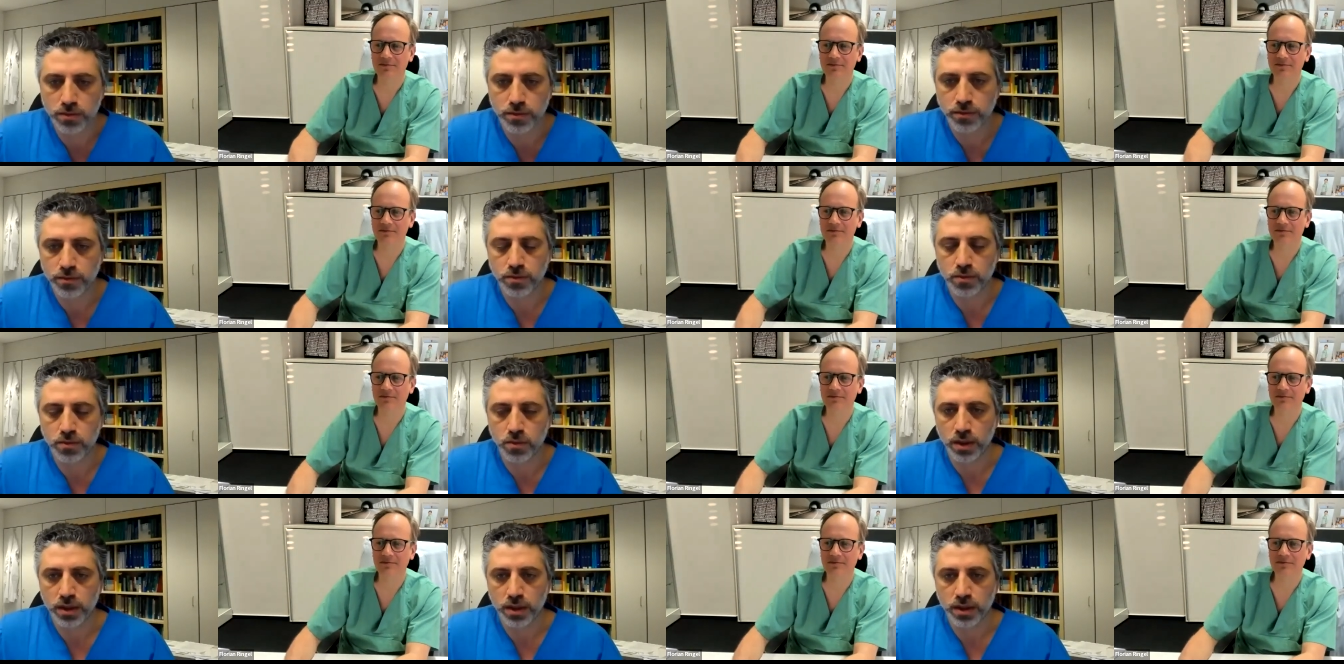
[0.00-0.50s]

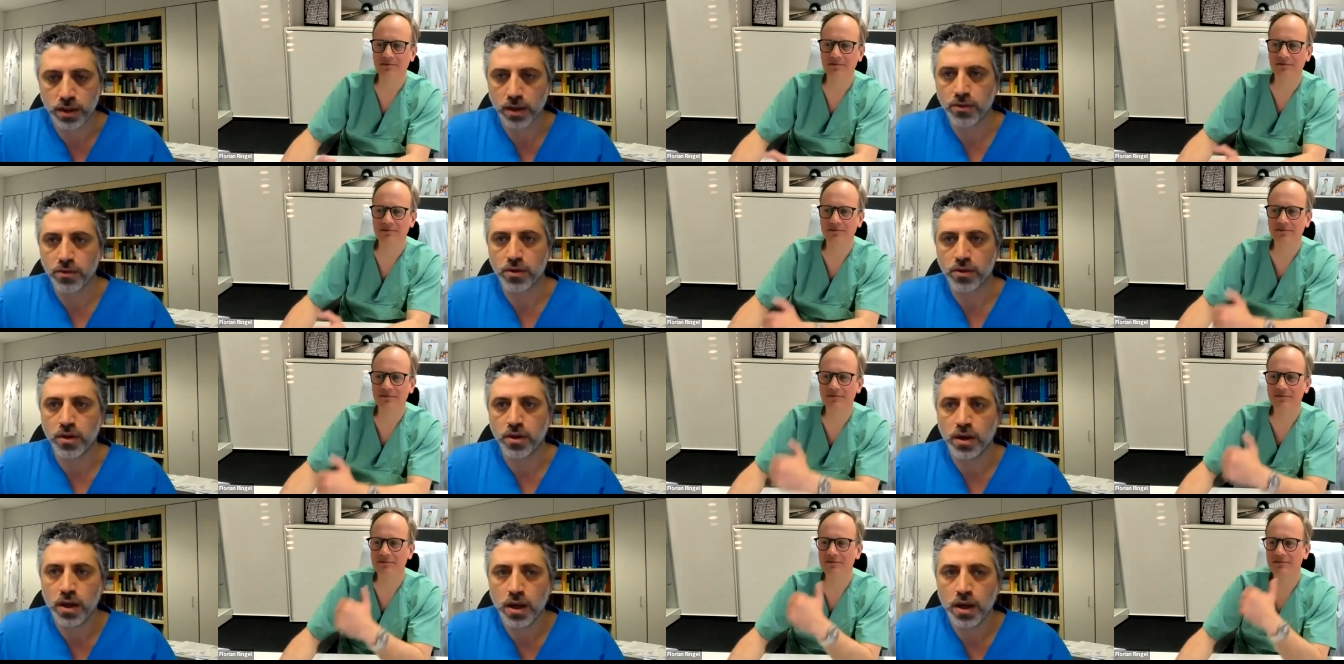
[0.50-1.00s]

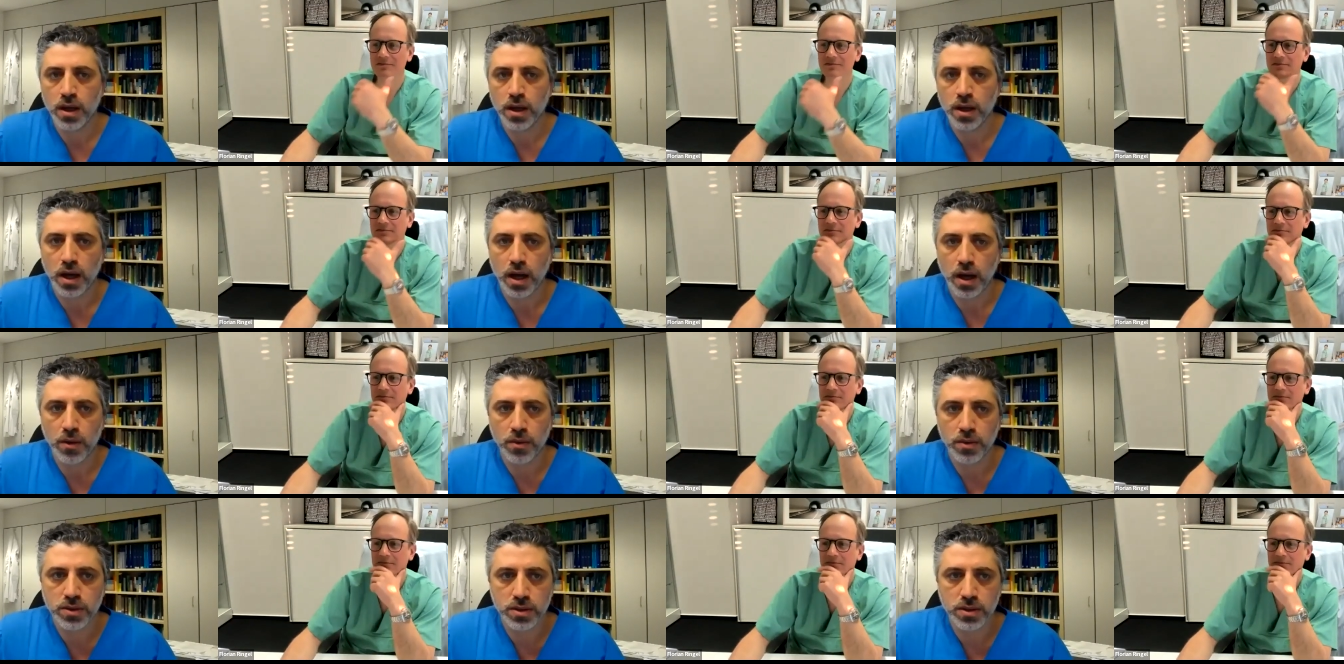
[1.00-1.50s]
Speaker 1: whatever, I
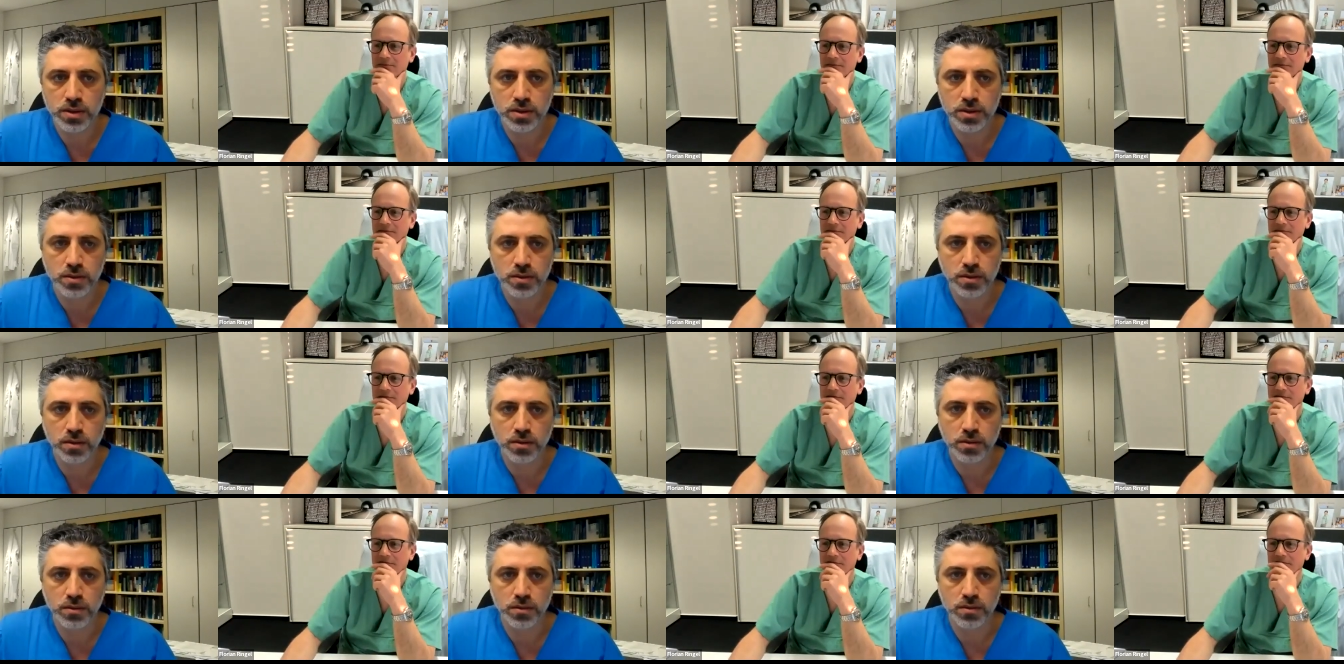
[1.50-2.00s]
would just
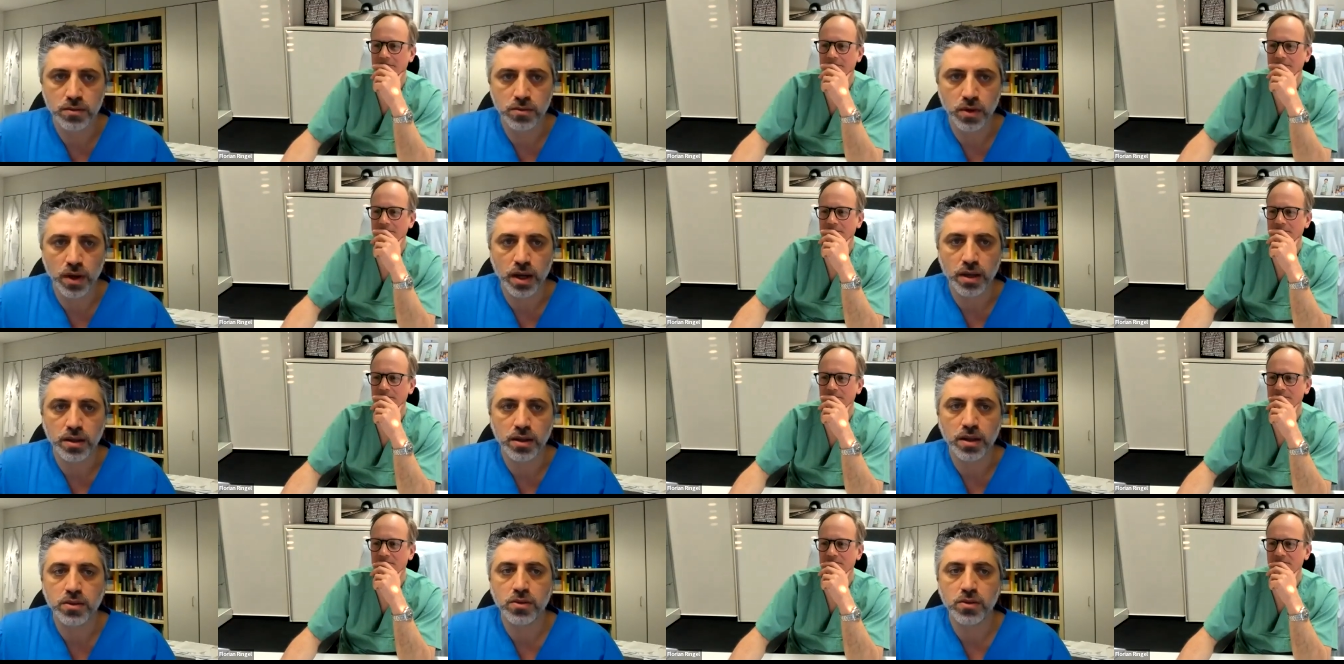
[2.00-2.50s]
try
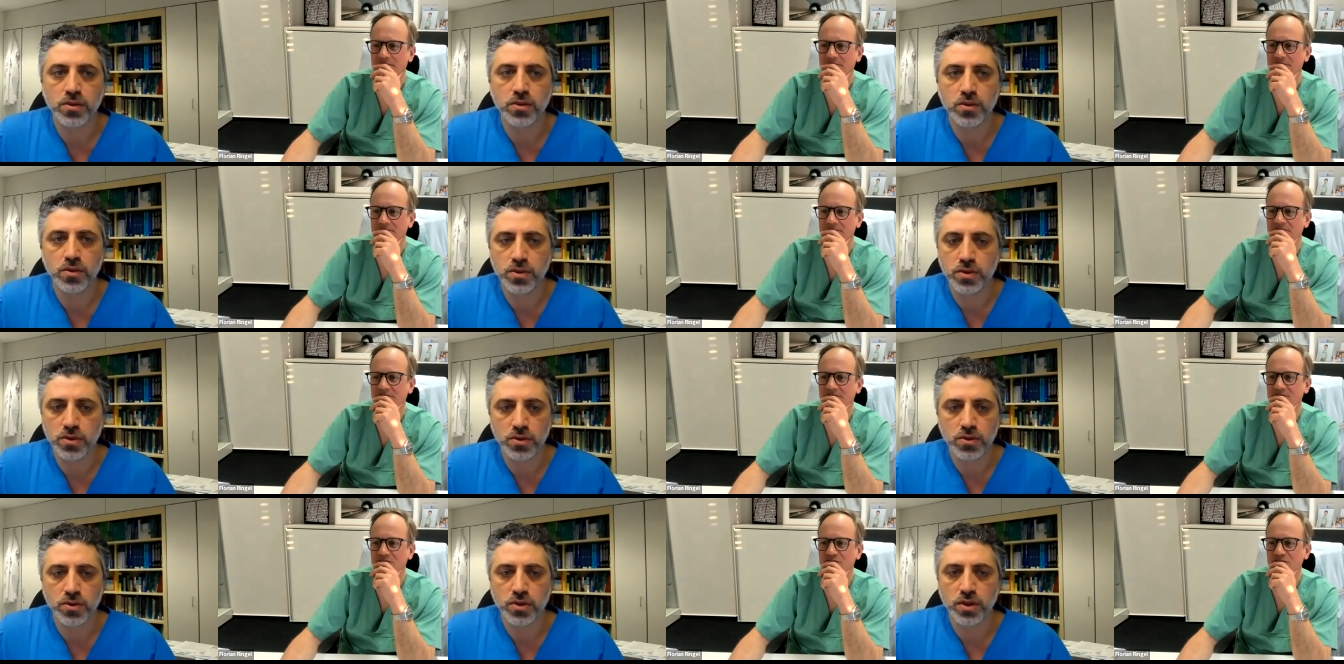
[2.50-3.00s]
not to do
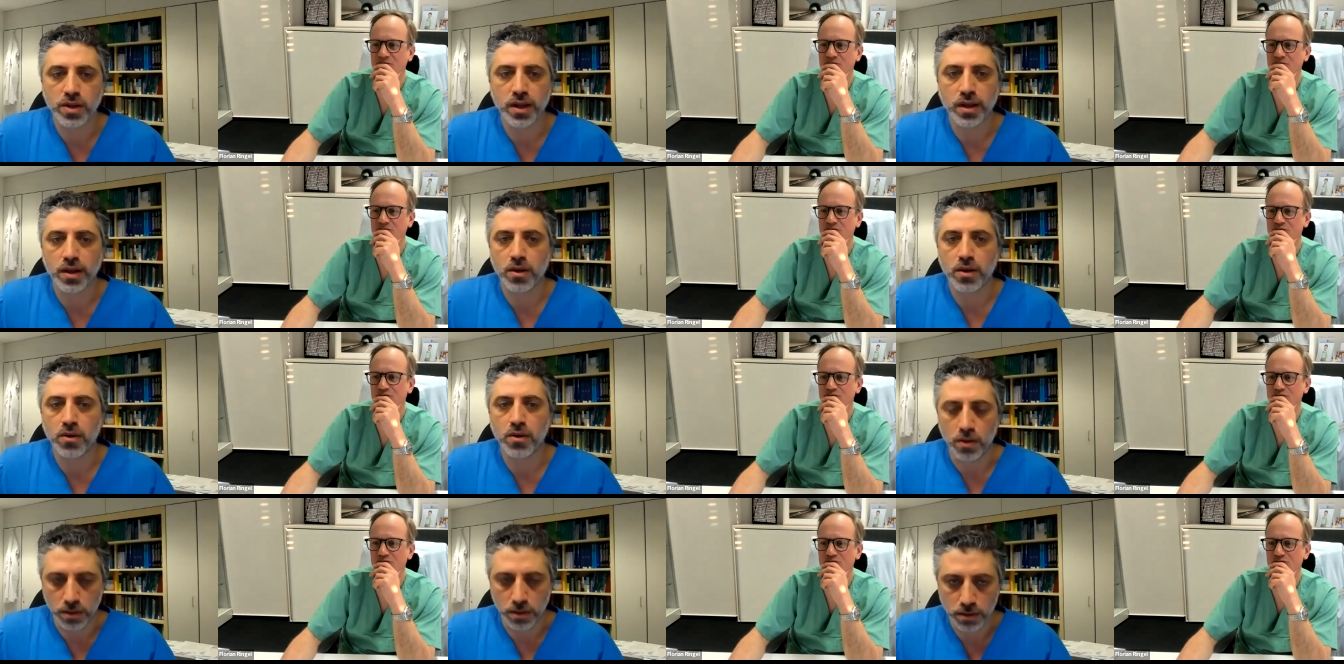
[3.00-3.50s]
surgery at
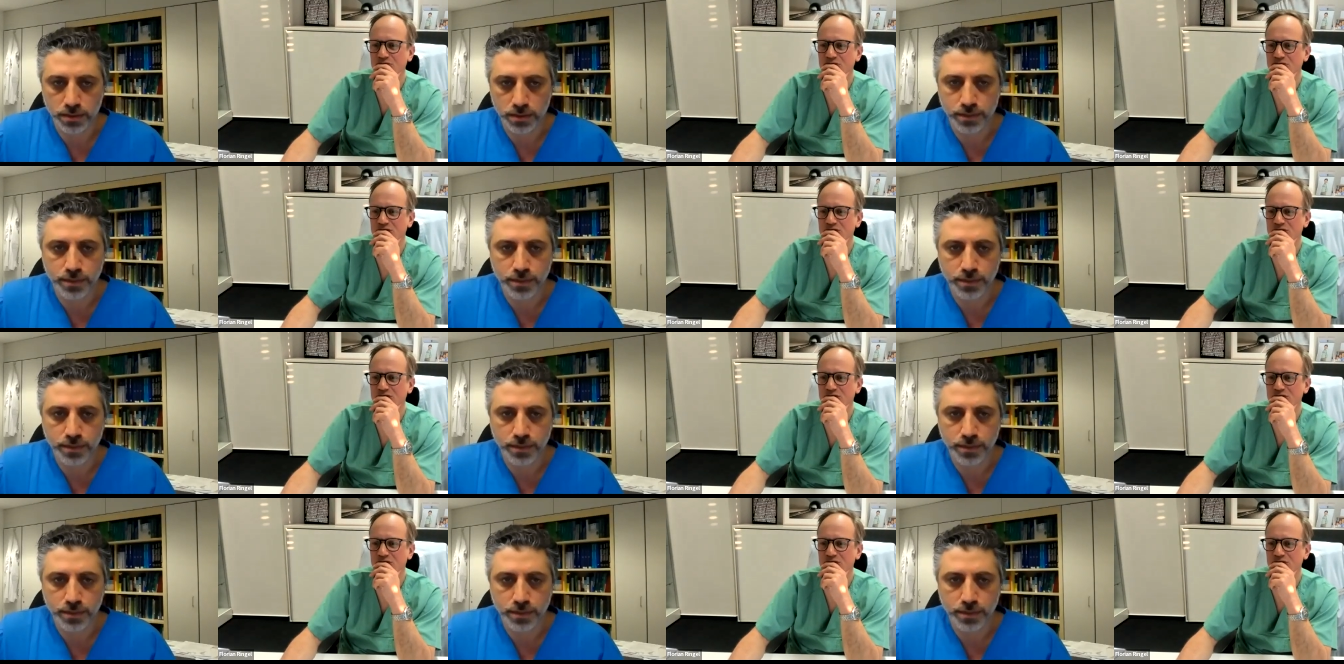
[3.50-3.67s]
all.